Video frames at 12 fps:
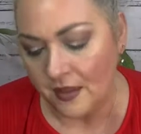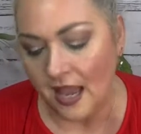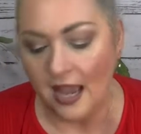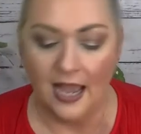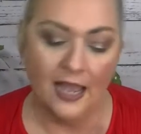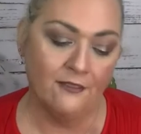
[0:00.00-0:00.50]

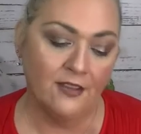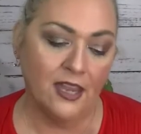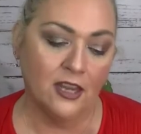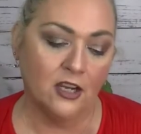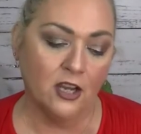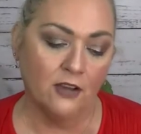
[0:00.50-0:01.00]
I have
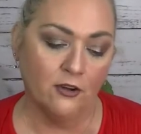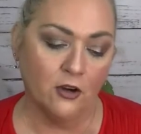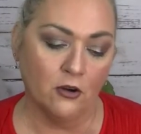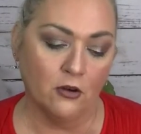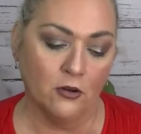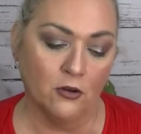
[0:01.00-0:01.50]
a
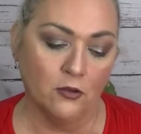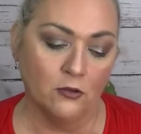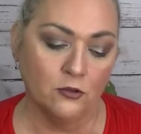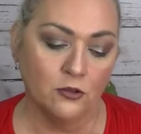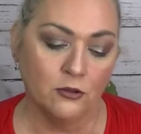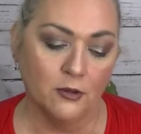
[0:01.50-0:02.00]

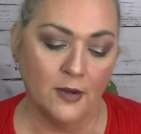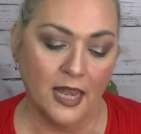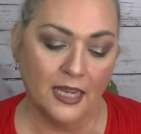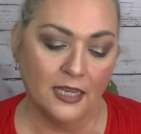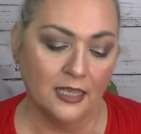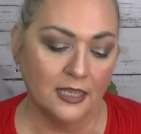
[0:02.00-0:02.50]
CoverGirl True
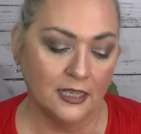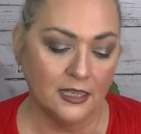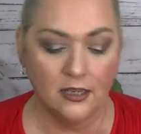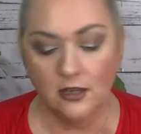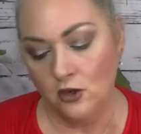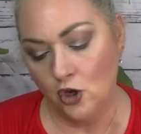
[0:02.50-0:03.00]

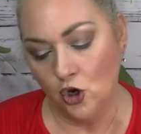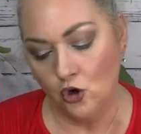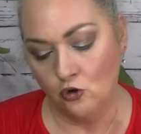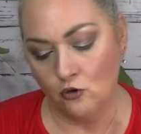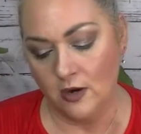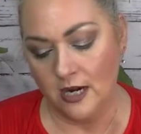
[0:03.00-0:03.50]
Naked
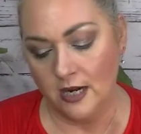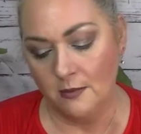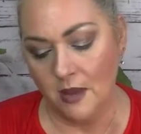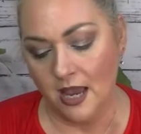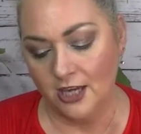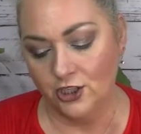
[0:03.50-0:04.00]

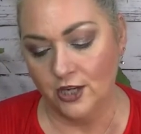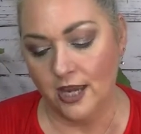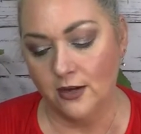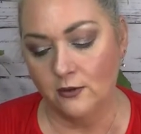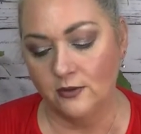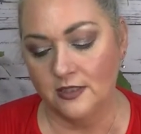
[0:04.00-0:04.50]
Cream
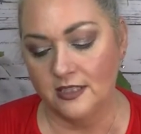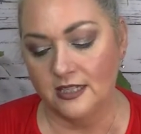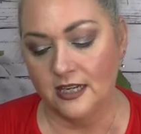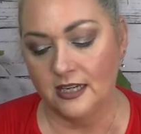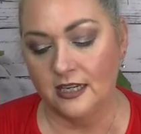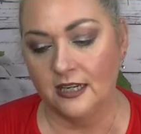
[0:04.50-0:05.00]
Eyeshadow
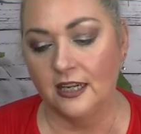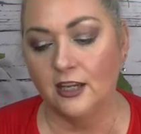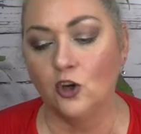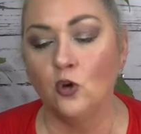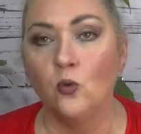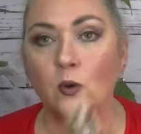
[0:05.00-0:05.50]
Stick
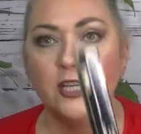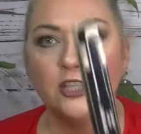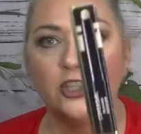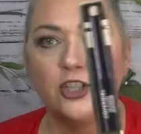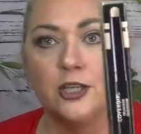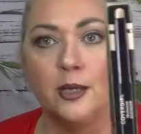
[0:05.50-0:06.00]
in
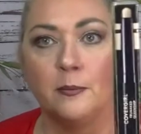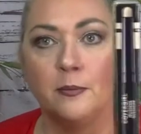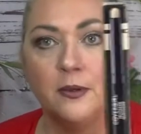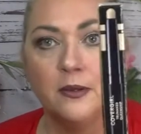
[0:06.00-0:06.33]
Queenship.